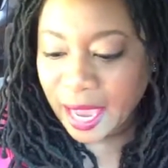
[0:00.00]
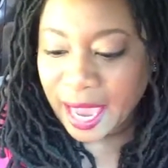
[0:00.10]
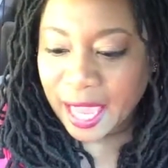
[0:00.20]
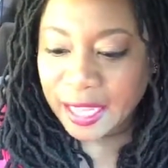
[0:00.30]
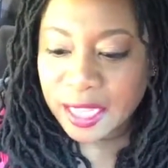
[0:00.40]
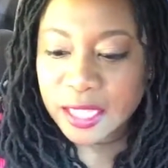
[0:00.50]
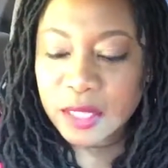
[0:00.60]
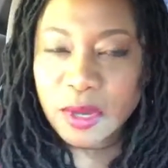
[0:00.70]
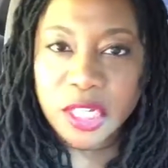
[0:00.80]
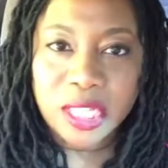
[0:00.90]
And this
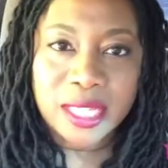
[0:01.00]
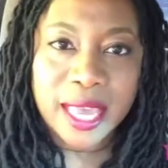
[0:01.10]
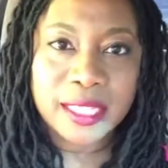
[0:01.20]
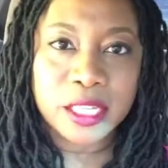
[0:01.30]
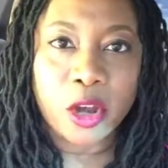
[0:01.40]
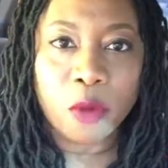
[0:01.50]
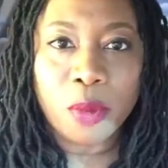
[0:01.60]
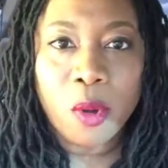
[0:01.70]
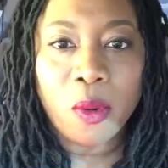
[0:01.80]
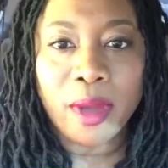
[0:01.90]
is what she says in her
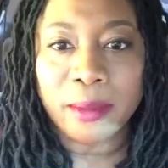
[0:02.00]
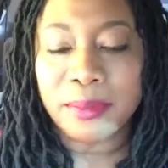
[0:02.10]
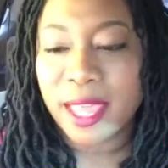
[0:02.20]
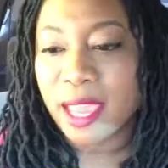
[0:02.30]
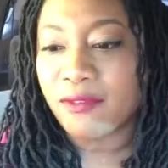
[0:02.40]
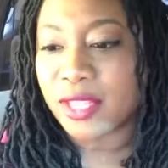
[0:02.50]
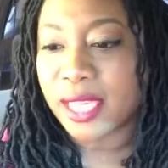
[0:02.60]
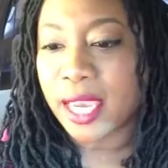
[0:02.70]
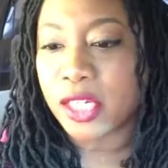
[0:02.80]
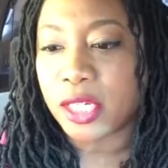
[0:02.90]
poem, The
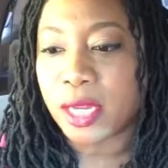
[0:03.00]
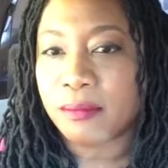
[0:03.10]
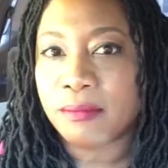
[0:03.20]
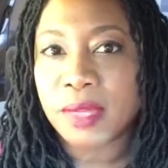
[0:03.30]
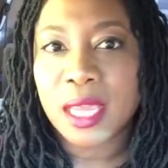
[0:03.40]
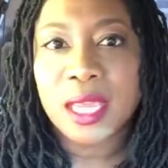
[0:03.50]
Invitation.